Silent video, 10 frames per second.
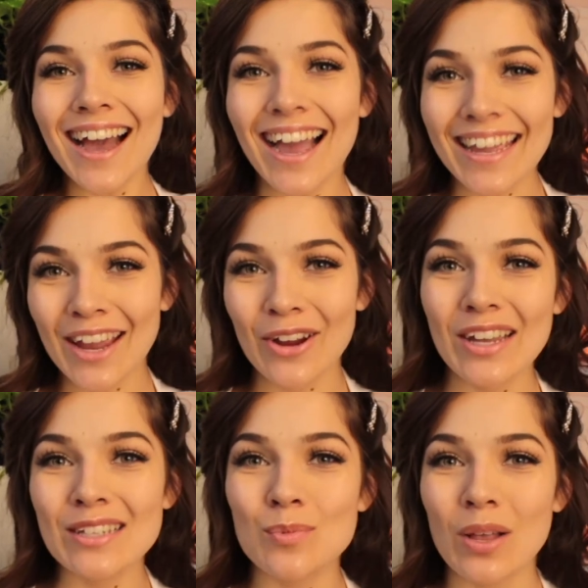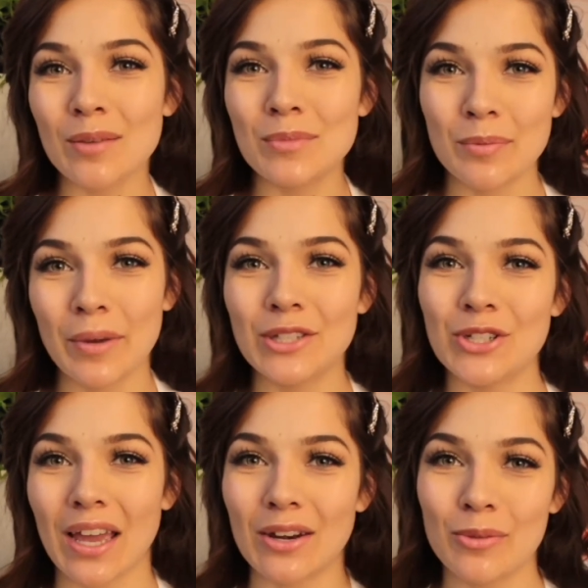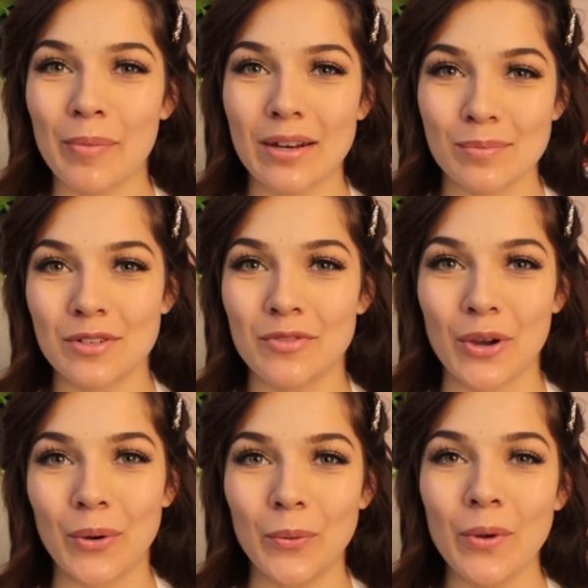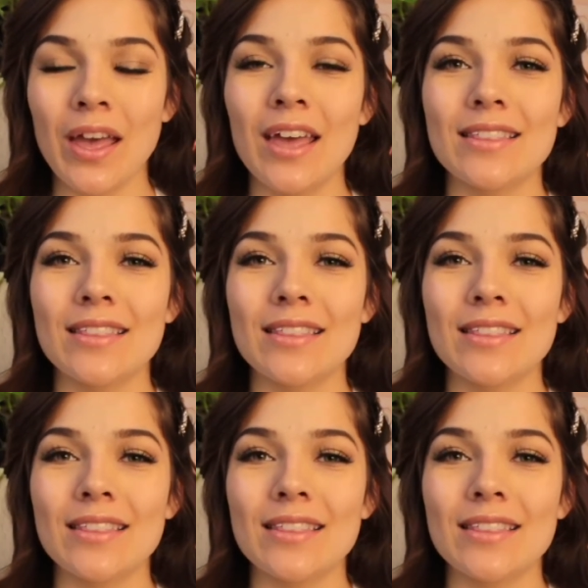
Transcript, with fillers: Hi Aries, welcome to my channel, Madame DeVaux.